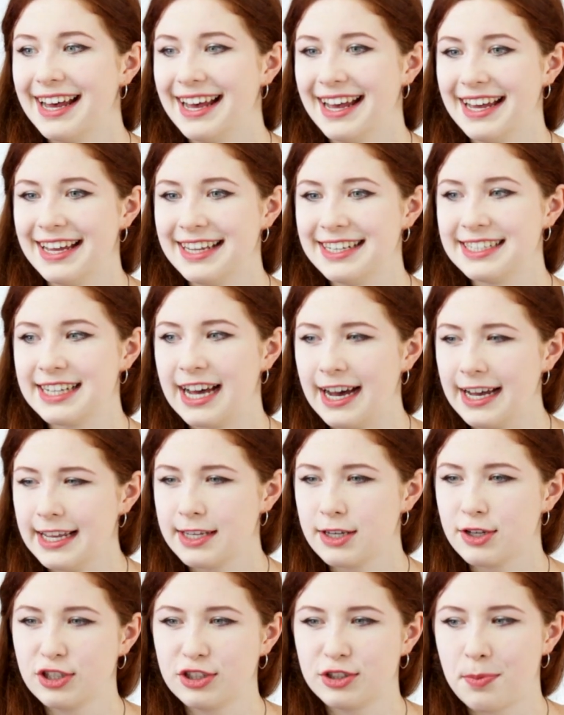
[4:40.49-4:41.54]
And I
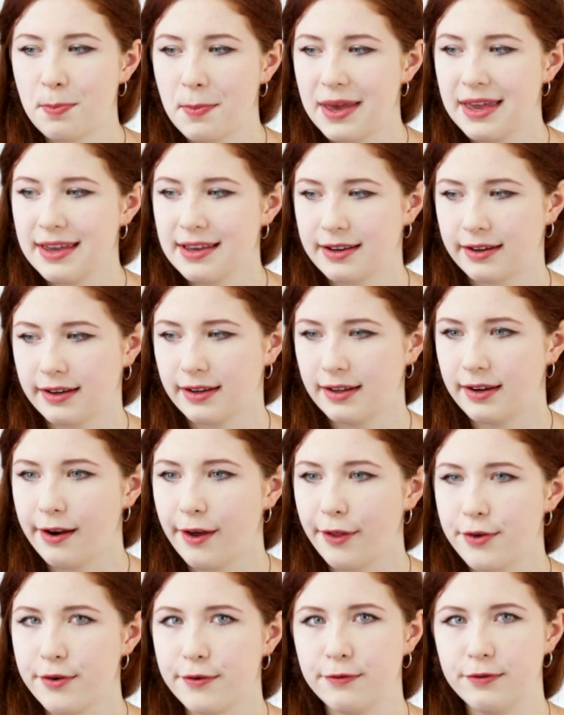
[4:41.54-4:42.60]
could make
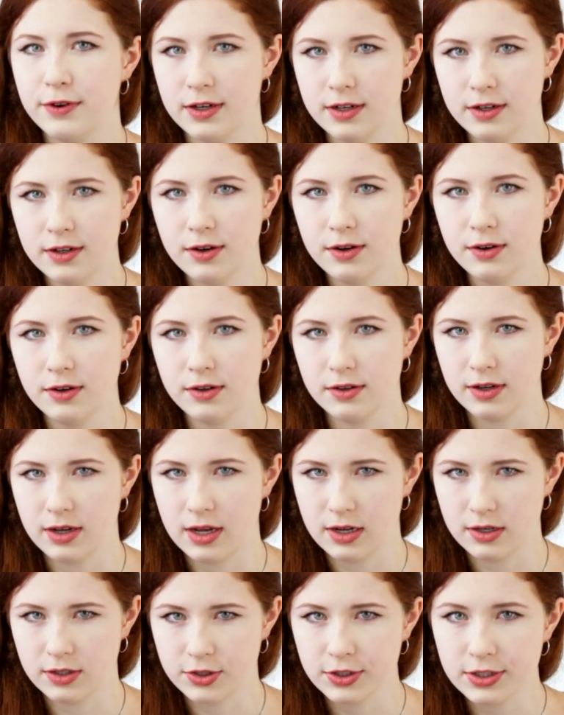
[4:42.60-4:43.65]
another video
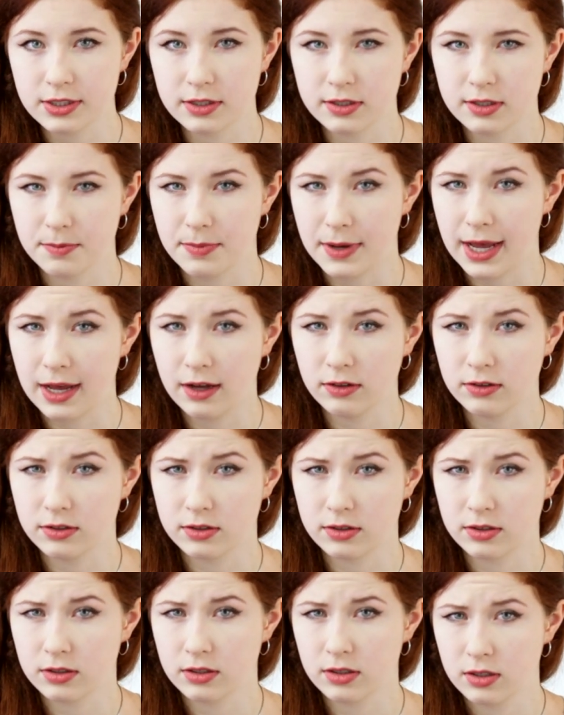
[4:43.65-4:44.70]
just
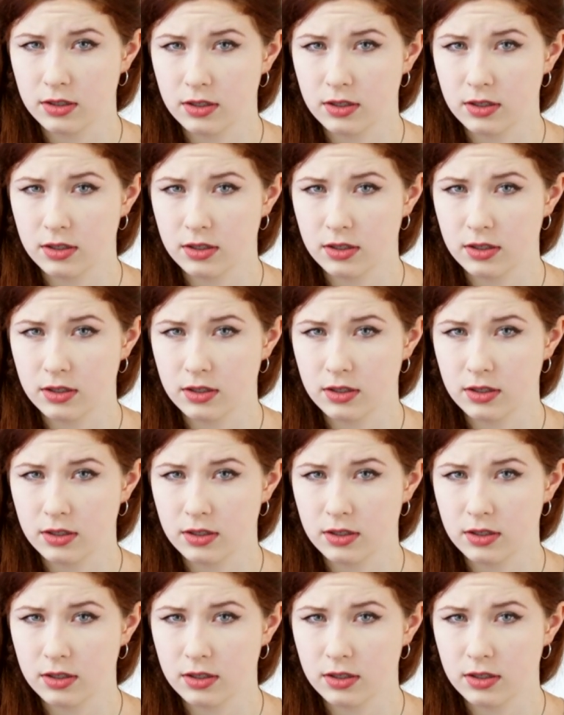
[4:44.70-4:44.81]
about